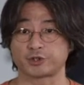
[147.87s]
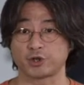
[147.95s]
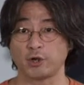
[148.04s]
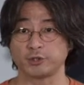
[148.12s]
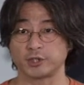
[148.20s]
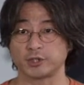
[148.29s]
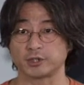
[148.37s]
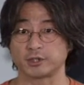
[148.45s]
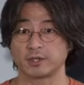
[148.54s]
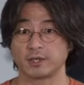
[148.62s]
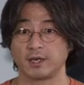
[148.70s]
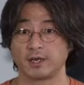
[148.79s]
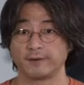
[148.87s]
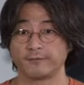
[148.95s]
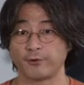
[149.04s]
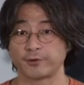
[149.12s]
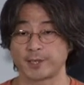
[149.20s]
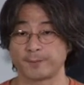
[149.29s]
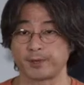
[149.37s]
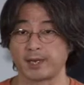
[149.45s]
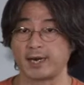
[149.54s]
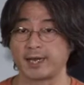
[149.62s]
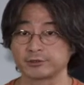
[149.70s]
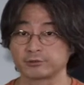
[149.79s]
charges. For example,
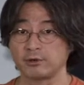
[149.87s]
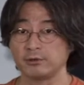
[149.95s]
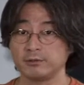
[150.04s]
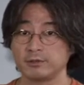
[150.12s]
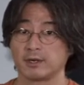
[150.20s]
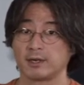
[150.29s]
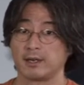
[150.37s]
electron,